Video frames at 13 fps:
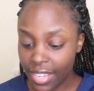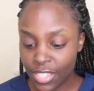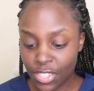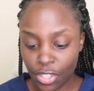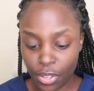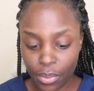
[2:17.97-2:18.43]

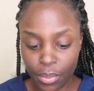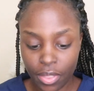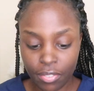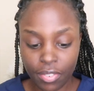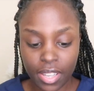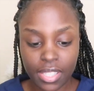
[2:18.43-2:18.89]
So
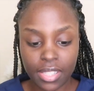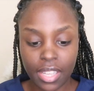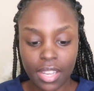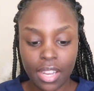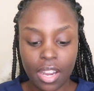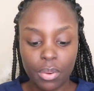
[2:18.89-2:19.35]
the first
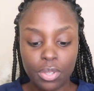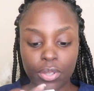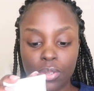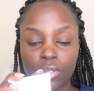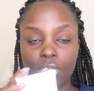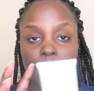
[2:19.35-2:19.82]
thing I'll
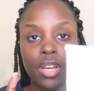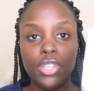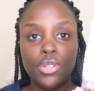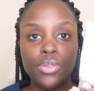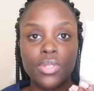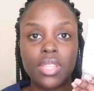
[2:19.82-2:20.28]
use, so I
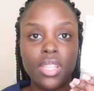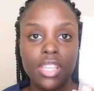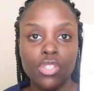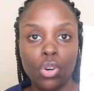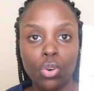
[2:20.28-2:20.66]
use these